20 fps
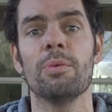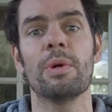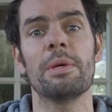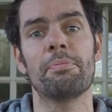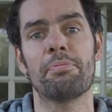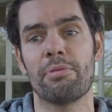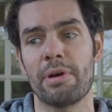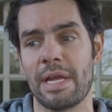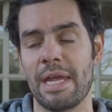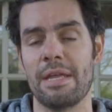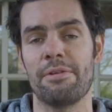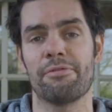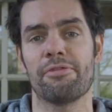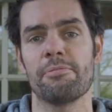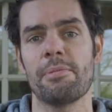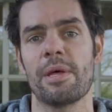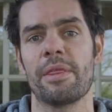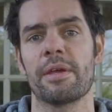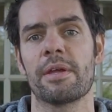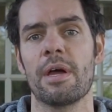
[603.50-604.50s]
we bring in
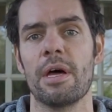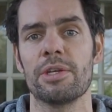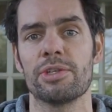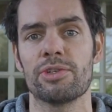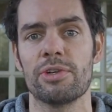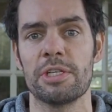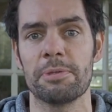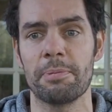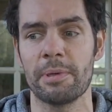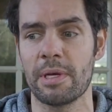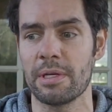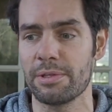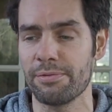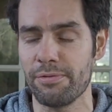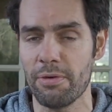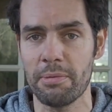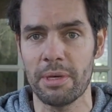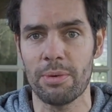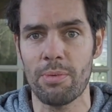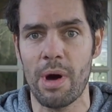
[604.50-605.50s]
from other countries, because
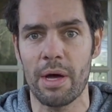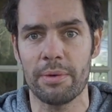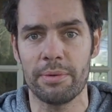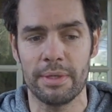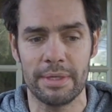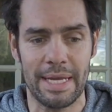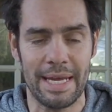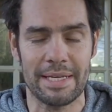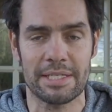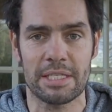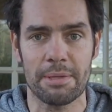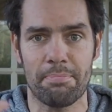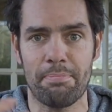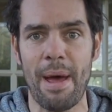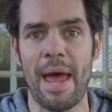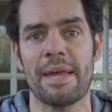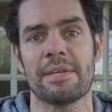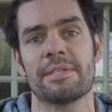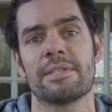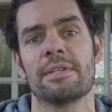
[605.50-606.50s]
Formula One needs the
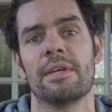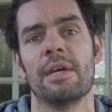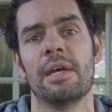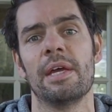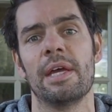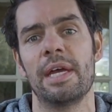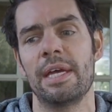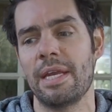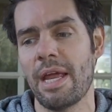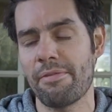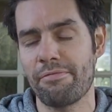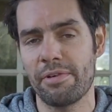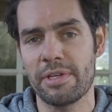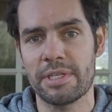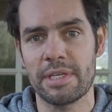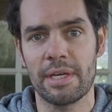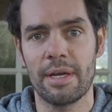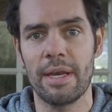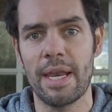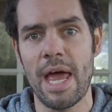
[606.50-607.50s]
best in every
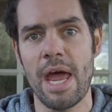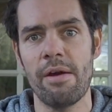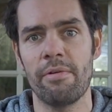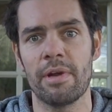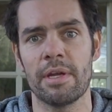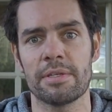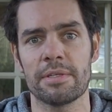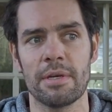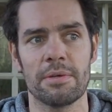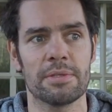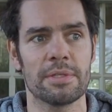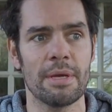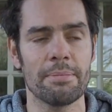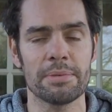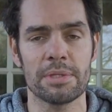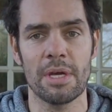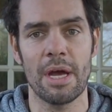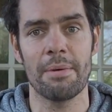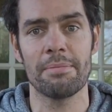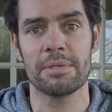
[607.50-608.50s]
single area. So
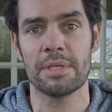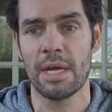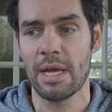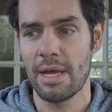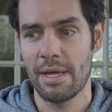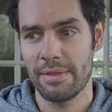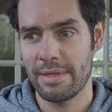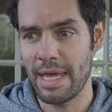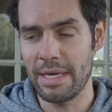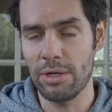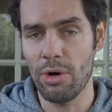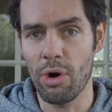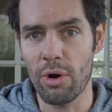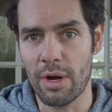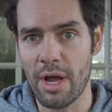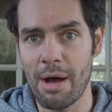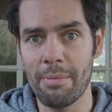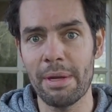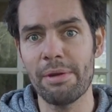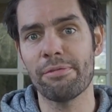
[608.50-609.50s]
sometimes they're
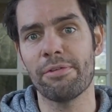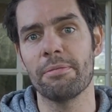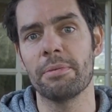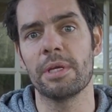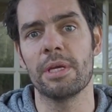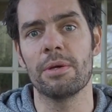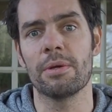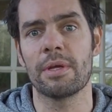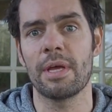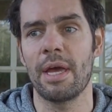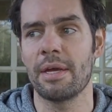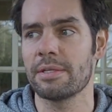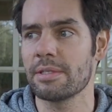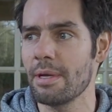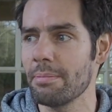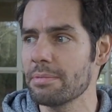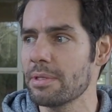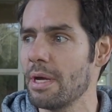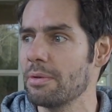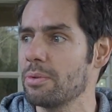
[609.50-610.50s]
not coming from the UK,
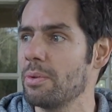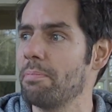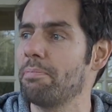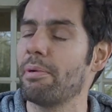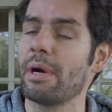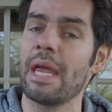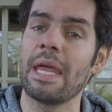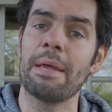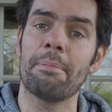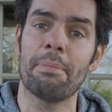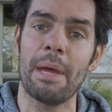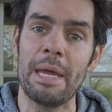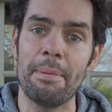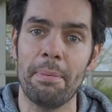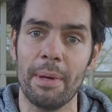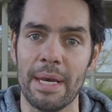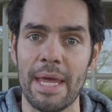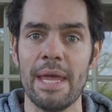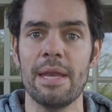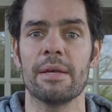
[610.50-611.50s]
sometimes we're bringing
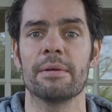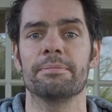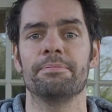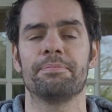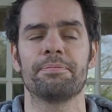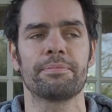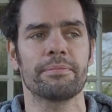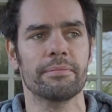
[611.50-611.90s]
people in